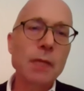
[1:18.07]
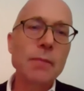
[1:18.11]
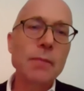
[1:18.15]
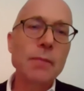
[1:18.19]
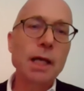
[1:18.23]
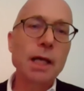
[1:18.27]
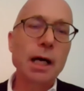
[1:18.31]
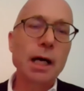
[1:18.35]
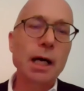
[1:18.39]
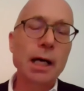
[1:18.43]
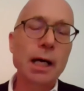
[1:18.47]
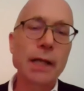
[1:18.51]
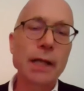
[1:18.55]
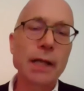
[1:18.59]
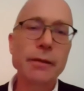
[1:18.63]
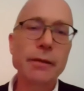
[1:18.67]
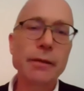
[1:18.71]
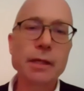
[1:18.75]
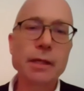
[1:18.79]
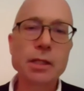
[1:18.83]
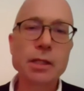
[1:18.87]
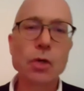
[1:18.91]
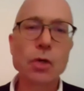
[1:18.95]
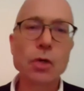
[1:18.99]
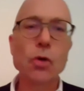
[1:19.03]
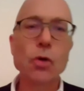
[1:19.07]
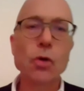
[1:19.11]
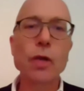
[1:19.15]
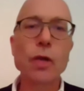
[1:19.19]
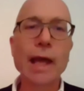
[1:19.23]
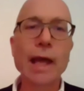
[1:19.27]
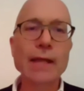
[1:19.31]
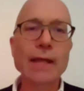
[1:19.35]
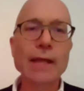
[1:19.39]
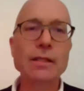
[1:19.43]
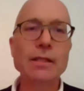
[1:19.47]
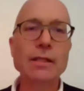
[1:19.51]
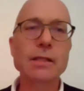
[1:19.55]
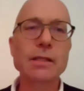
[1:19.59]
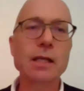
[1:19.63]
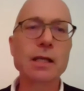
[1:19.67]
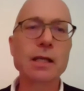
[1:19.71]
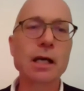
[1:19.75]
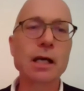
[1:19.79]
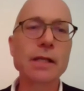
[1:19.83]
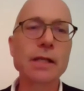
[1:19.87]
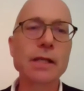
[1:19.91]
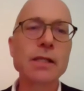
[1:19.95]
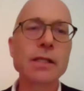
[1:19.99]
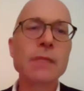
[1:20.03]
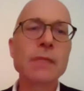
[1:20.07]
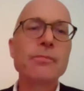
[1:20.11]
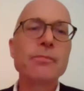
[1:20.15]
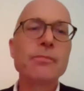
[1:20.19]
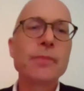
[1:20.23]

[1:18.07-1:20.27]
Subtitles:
behind this whole exercise.